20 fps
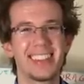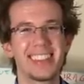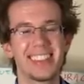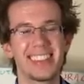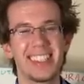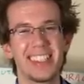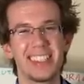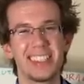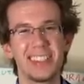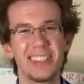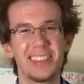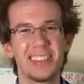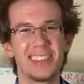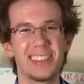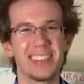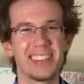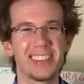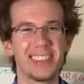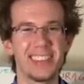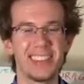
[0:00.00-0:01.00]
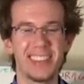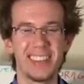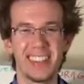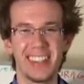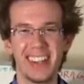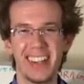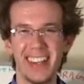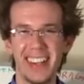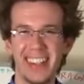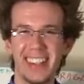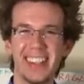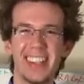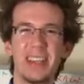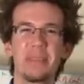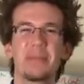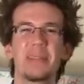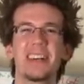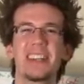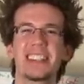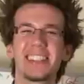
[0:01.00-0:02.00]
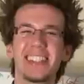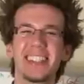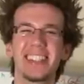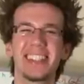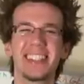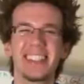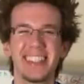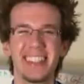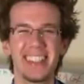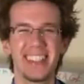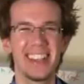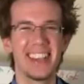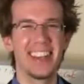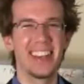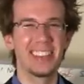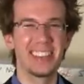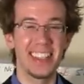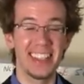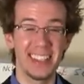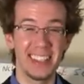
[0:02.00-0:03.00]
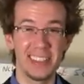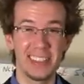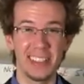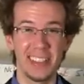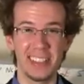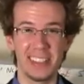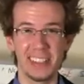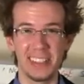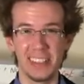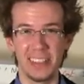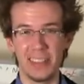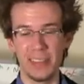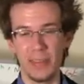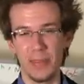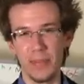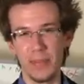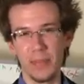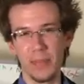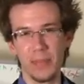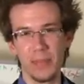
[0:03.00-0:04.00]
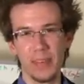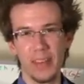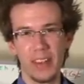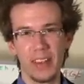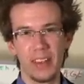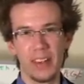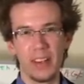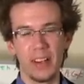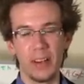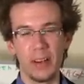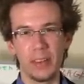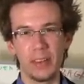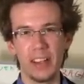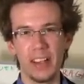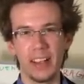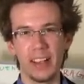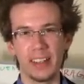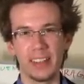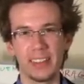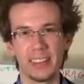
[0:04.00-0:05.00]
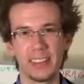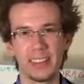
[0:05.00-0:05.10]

stay tuned, or keep watching if that interests you. Okay,